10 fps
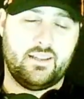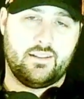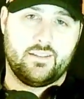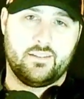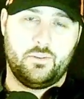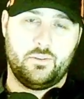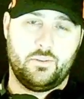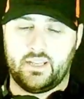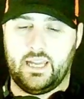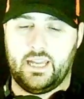to see what's going
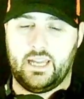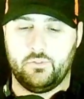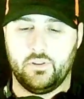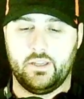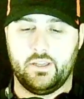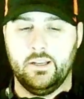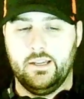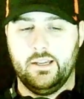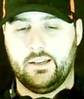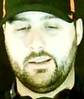to happen over there.
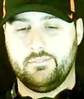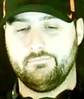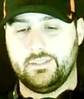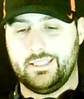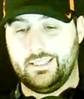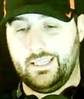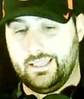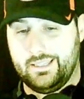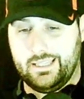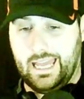
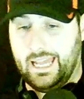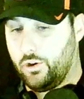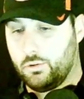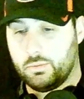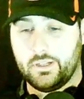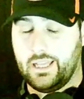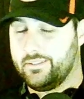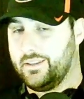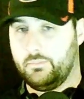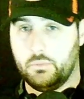At Auburn as
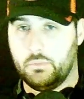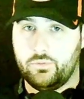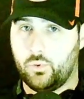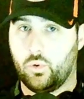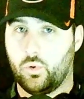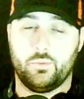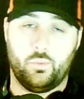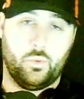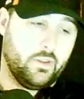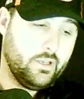they move forward.
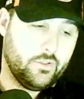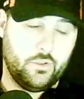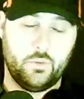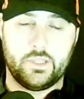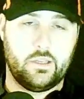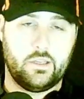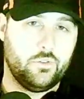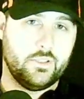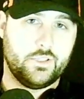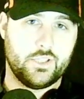What are they going to do when
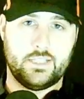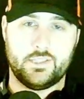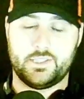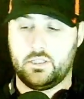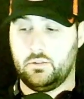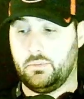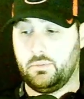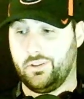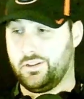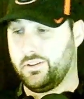coaching changes come? Are
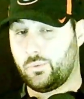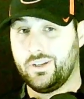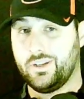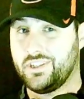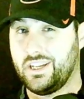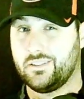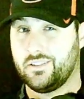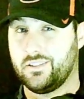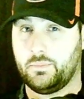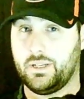they going to reach out to
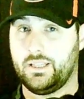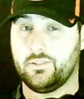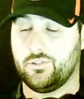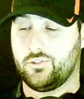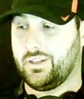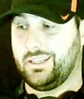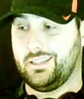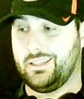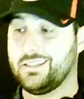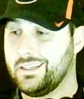somebody else and try to
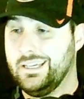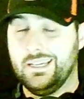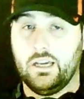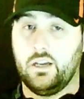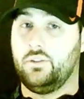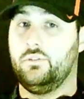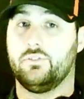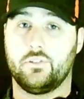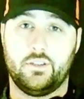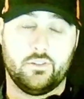get a Hugh
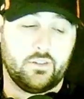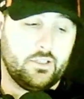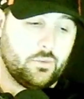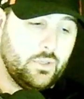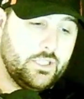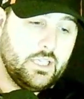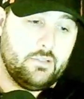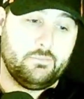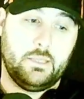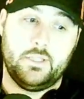Freeze? Are they going to reach out and
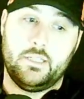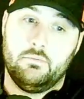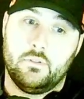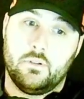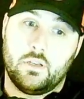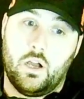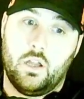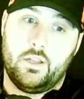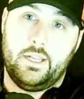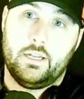maybe call a
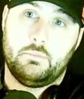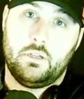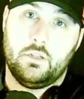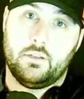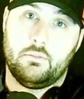Dan Mullen?